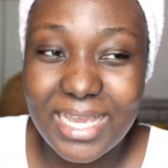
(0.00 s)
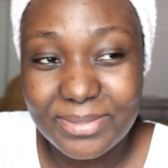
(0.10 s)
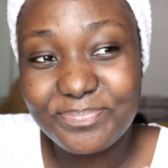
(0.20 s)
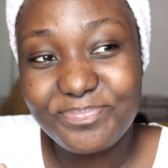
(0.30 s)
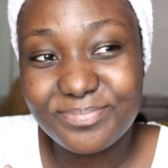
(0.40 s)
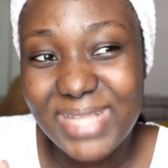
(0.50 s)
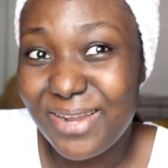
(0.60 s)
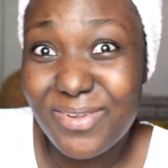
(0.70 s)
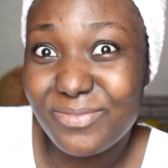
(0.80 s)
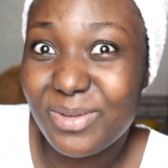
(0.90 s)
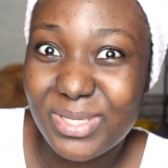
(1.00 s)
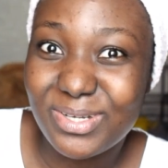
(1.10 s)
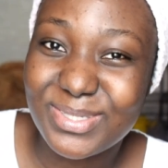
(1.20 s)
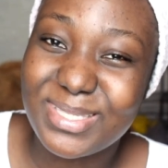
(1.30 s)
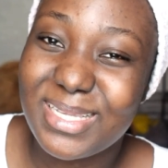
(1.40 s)
I know I've not been
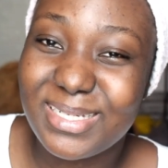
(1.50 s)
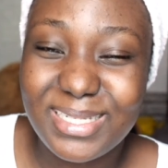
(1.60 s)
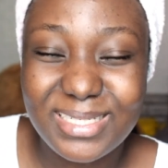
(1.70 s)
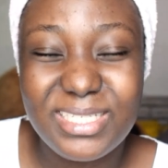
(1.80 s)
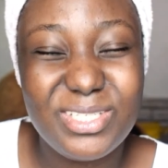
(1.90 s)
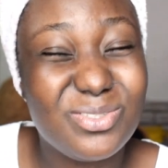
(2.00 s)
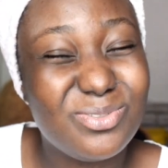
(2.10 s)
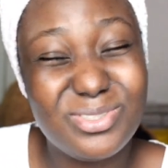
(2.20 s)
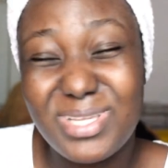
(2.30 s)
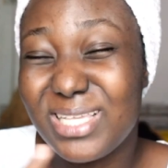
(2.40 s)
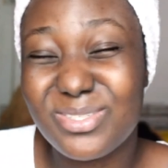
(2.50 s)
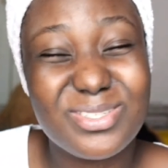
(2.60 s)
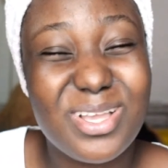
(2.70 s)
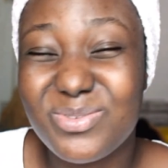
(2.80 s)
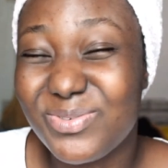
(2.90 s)
consistent lately. You guys
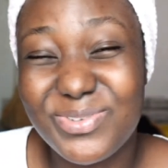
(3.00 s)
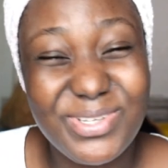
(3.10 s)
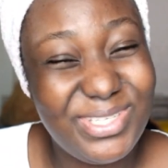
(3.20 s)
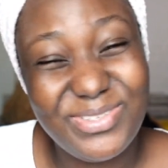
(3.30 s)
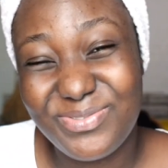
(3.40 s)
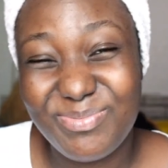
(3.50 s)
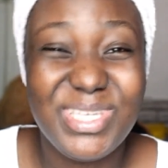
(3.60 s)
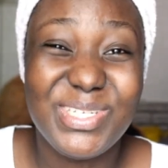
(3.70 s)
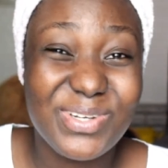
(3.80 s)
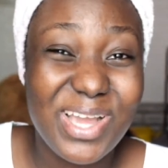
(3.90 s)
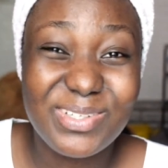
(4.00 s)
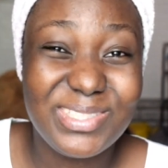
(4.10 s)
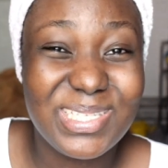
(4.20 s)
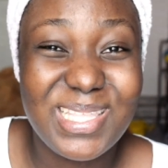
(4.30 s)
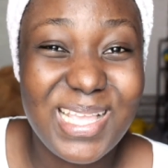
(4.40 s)
just have to forgive me. You know how
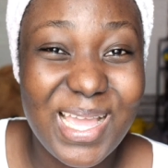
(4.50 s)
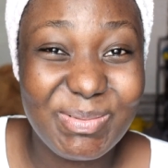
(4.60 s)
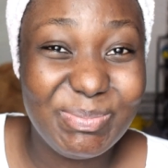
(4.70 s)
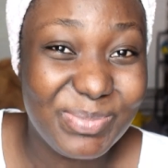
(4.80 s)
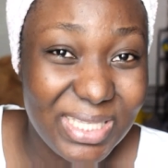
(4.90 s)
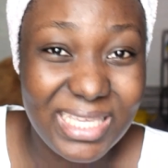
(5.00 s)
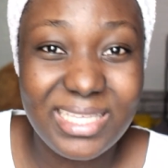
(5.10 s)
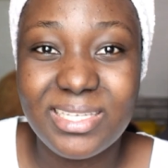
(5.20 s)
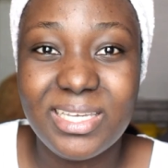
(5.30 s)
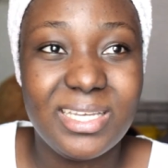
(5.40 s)
this thing can be.